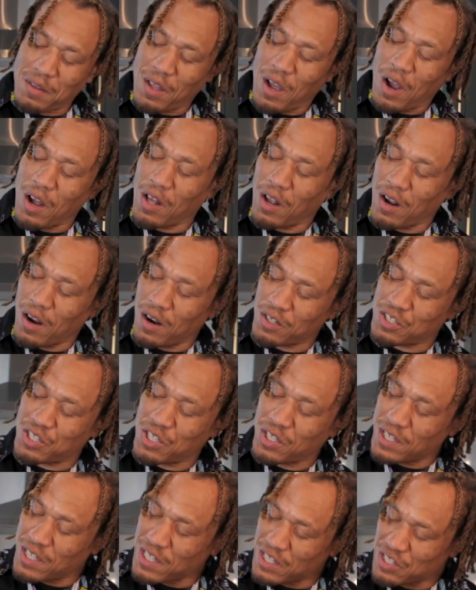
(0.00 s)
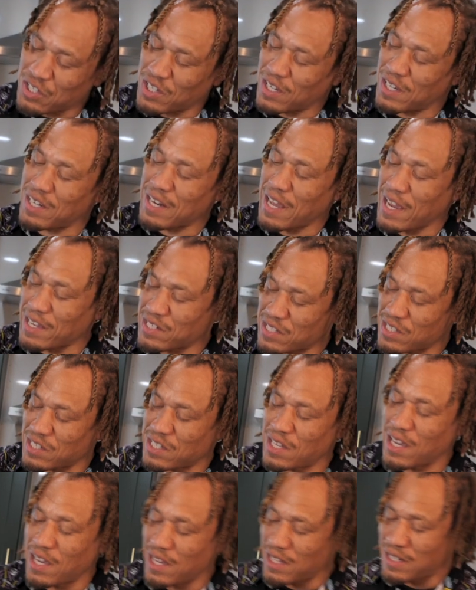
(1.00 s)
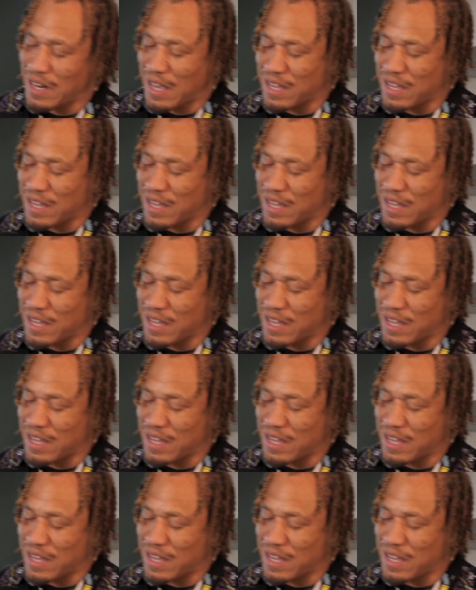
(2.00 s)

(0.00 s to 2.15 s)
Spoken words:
Our chili is looking nice and done,